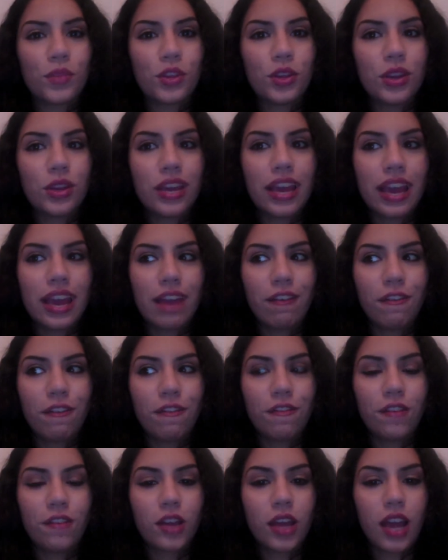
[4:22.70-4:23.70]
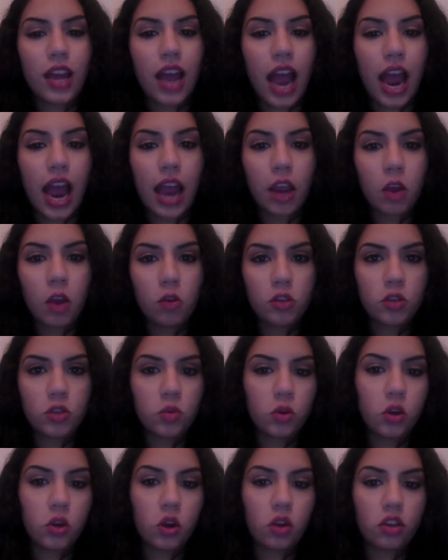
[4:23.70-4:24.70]
if I go
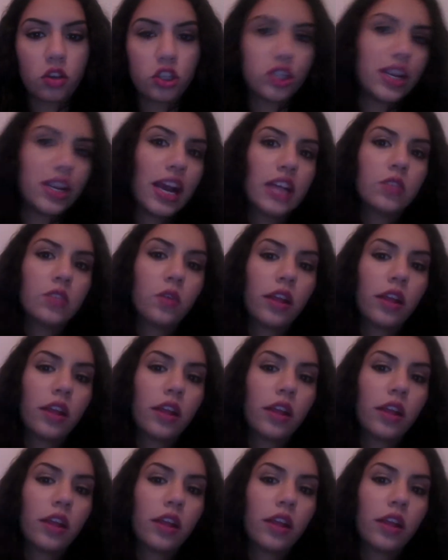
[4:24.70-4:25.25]
to a girl and she has